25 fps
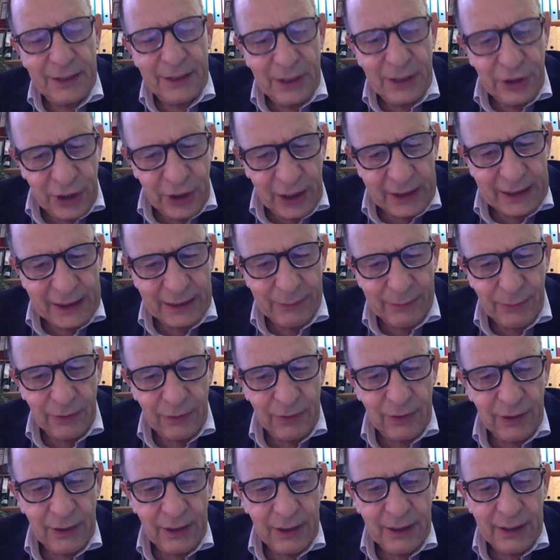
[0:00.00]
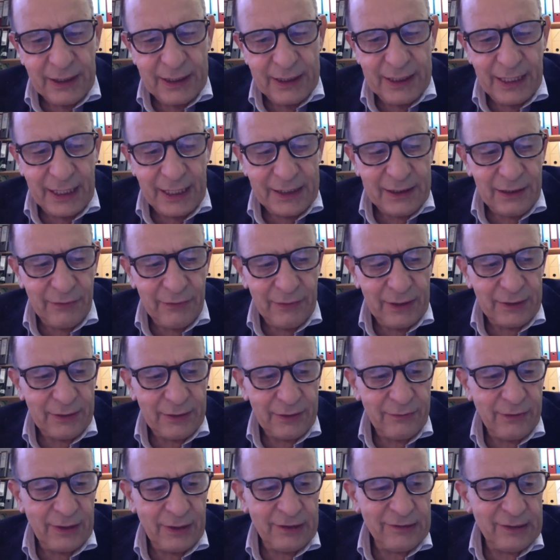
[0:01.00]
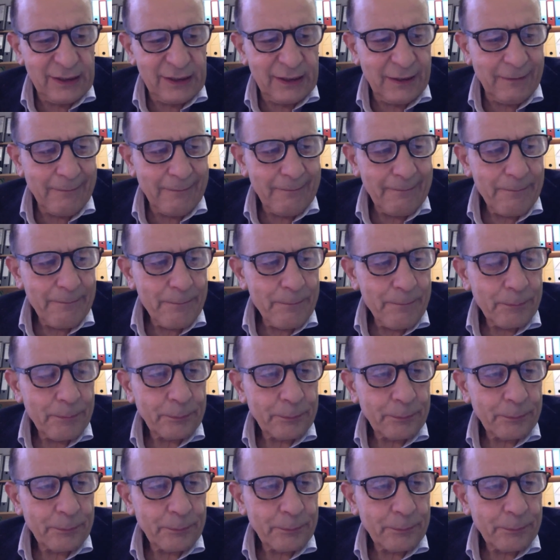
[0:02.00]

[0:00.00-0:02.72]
by the injectable inactivated vaccine.